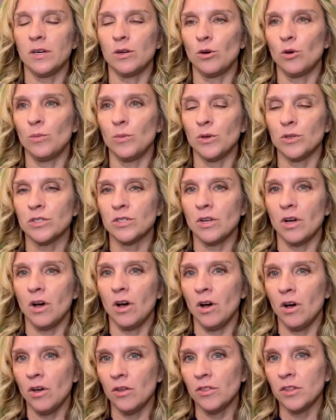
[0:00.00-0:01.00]
almost
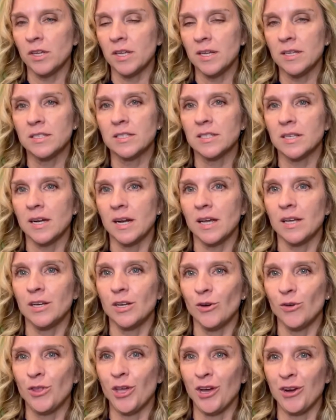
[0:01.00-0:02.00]
all the kids that I
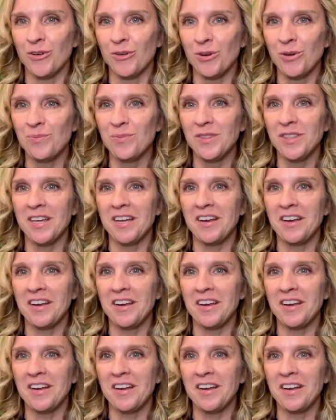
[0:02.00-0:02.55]
know that grew up in the